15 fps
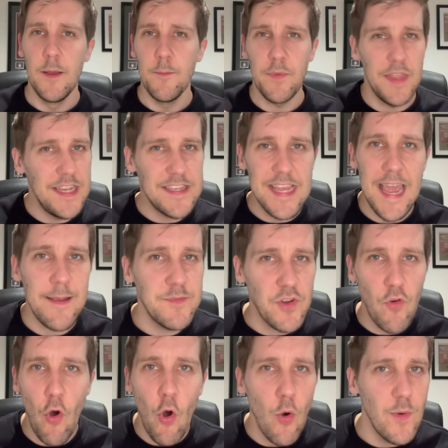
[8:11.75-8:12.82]
But these games
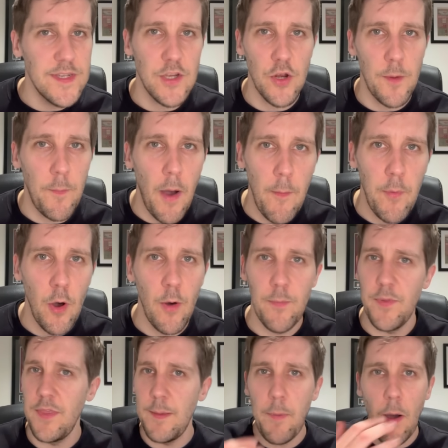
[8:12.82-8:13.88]
are always going to pop
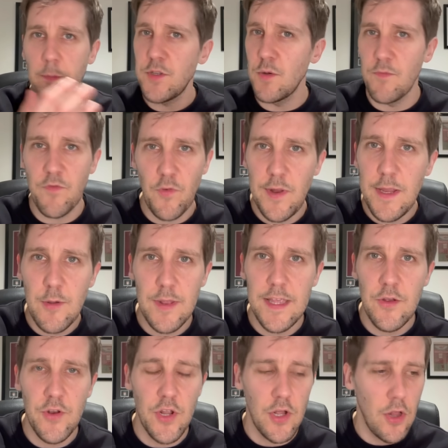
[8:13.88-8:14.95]
up. They popped up
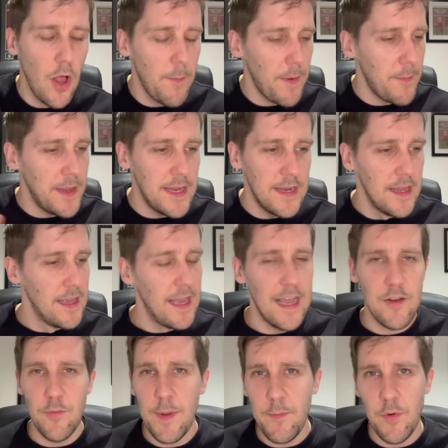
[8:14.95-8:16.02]
frequently under Klopp. I mean, I
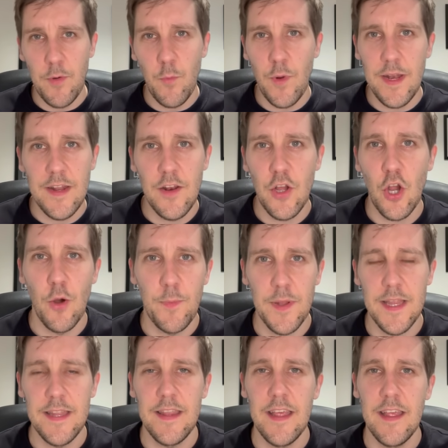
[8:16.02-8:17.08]
can remember him winning a couple
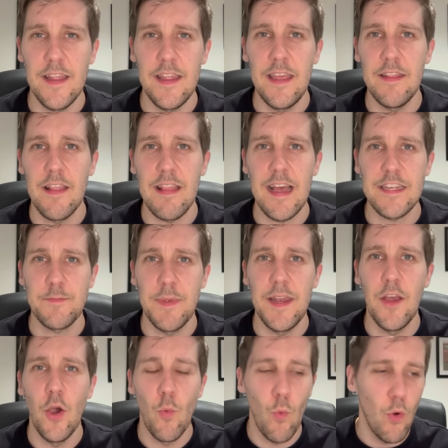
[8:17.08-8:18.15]
in the last
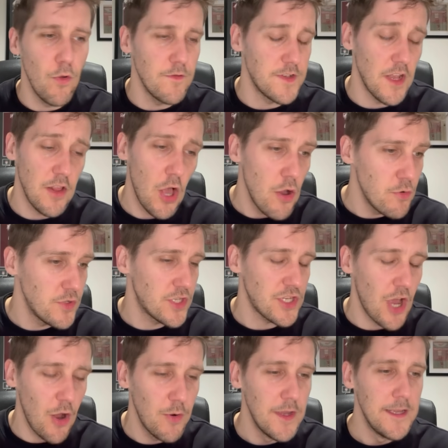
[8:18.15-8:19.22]
minute at Wolves alone.
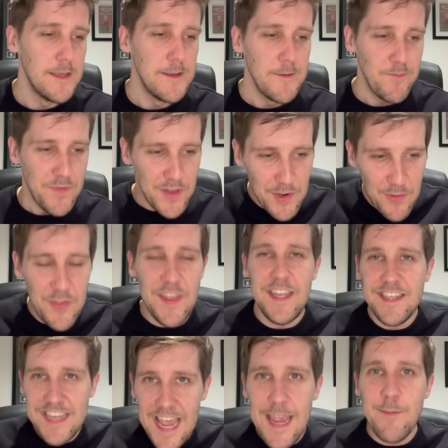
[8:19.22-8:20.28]
So, you know,
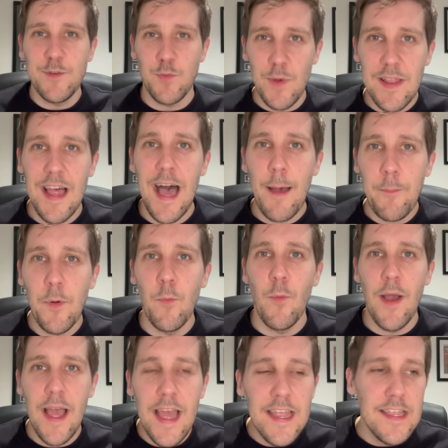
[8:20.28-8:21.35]
these games will happen
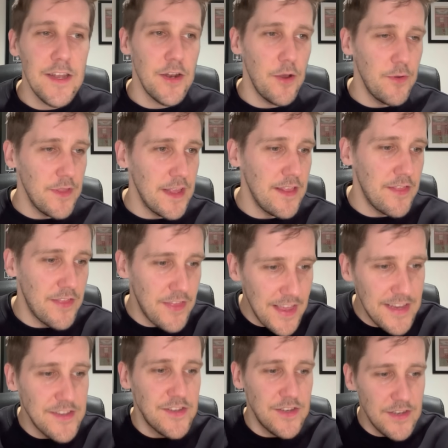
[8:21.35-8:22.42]
where, you know, the
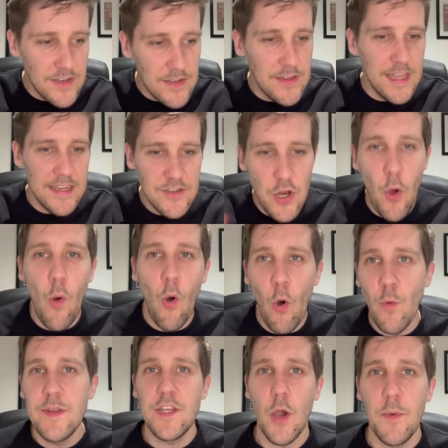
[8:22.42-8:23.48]
things don't
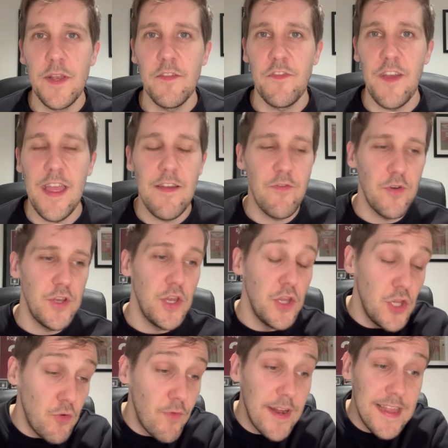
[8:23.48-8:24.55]
always go in your favour, and
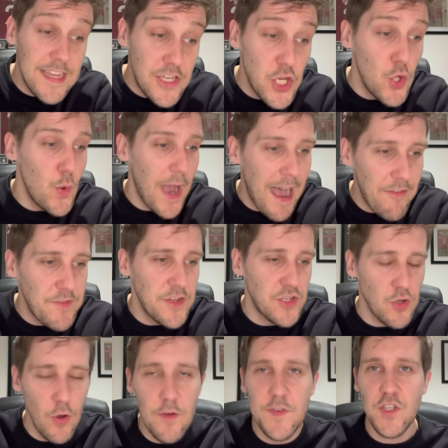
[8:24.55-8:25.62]
you really do have to
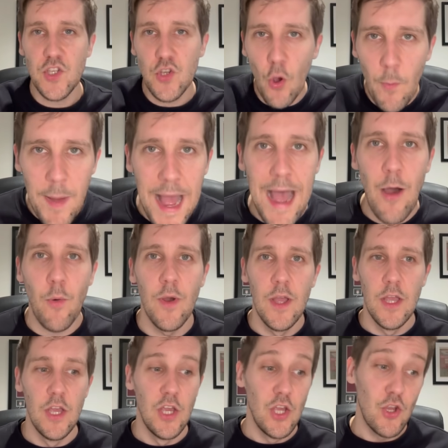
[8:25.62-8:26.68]
sort of somehow
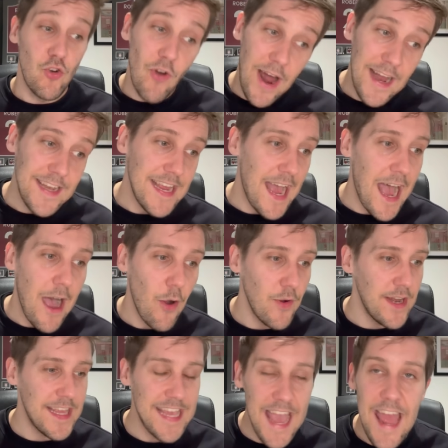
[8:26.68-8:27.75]
grind it out.
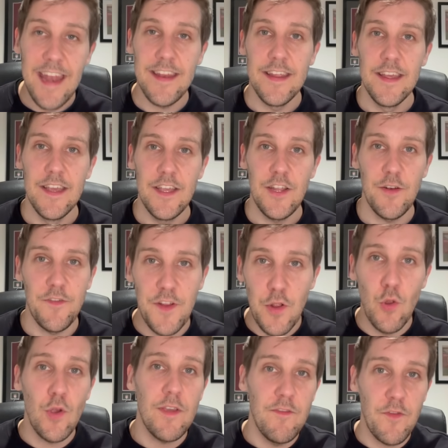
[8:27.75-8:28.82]
And again, you know, if you're
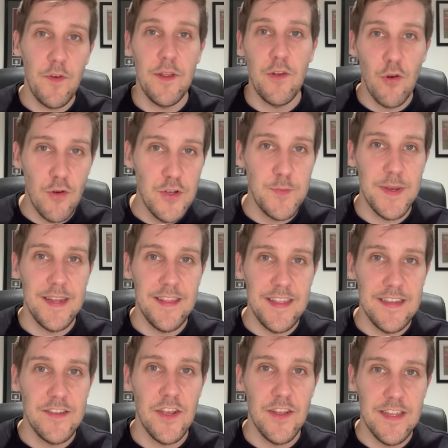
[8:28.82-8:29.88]
looking for encouragement in
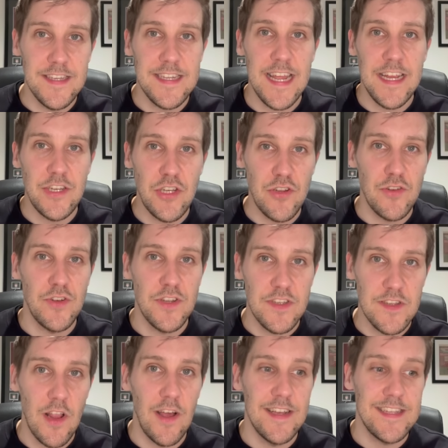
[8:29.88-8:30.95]
these early stages under
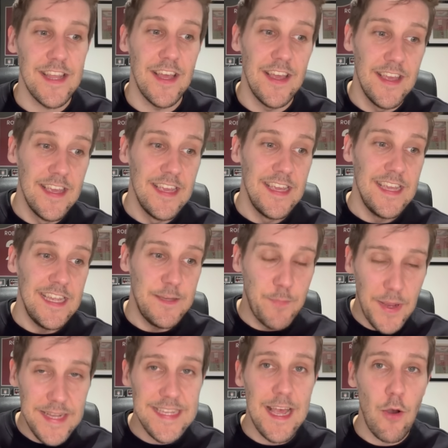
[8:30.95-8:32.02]
Slot, is that he's
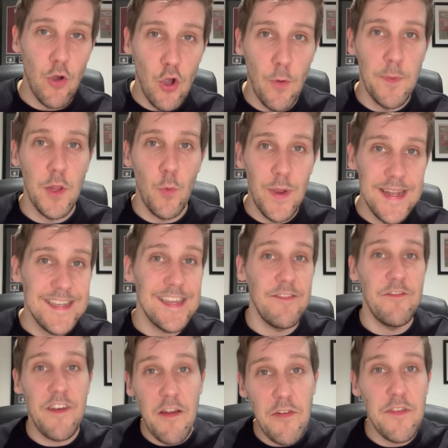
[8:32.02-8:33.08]
picked out a couple of wins in
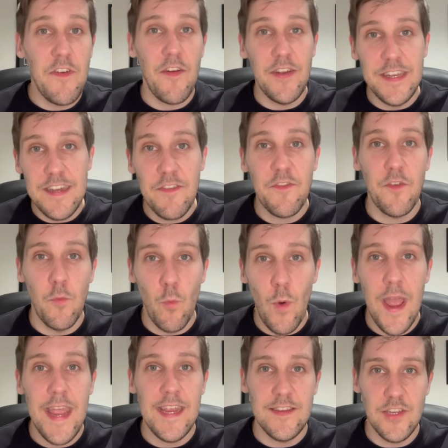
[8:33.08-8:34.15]
very, very different
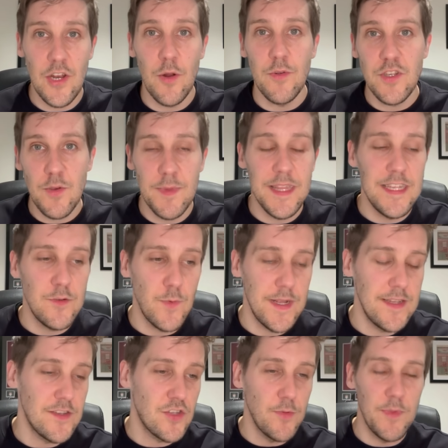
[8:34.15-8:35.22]
ways. You know, some of these
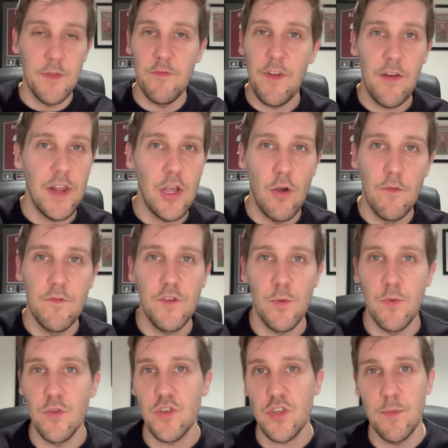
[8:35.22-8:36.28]
wins, some of them very
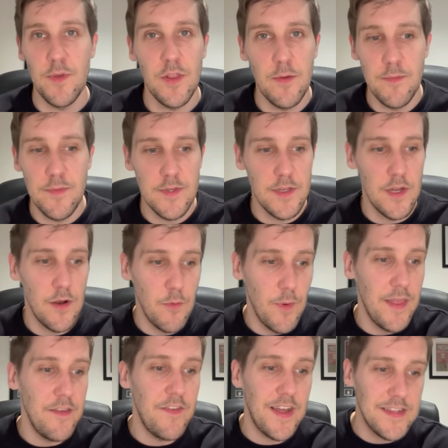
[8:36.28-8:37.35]
comfortable, some of them, you know,
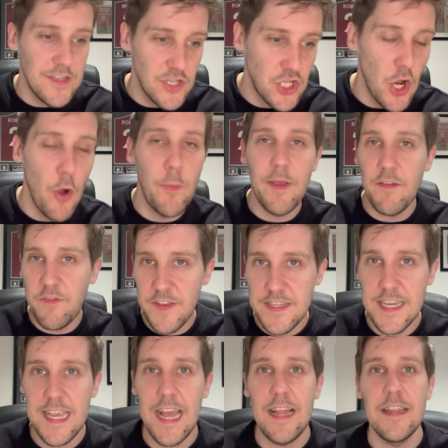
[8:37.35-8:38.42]
where they've had to show a bit of
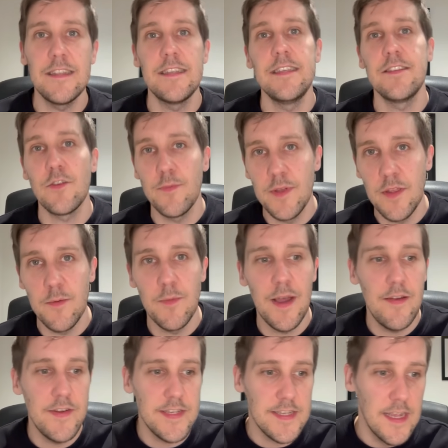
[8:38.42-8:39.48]
physicality, some of them
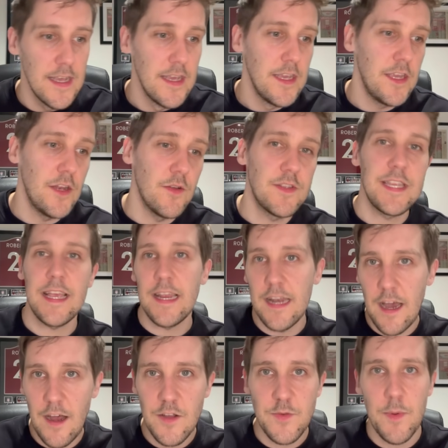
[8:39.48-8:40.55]
where it's, you know, second
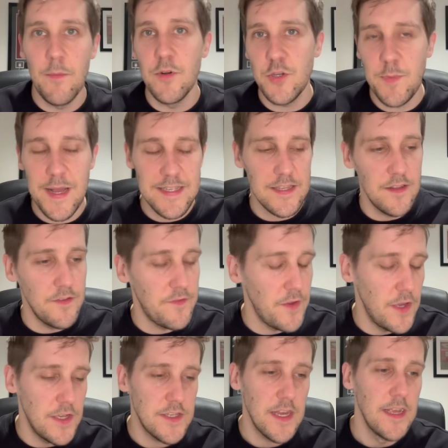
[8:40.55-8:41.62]
half's been much better than the
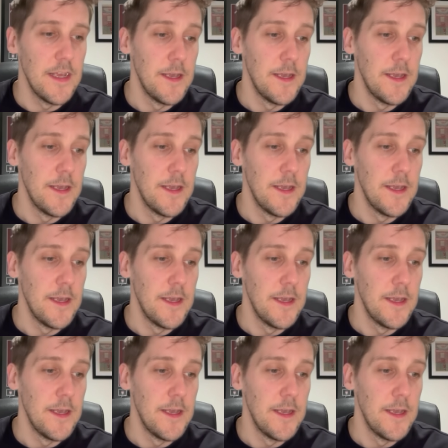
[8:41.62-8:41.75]
first.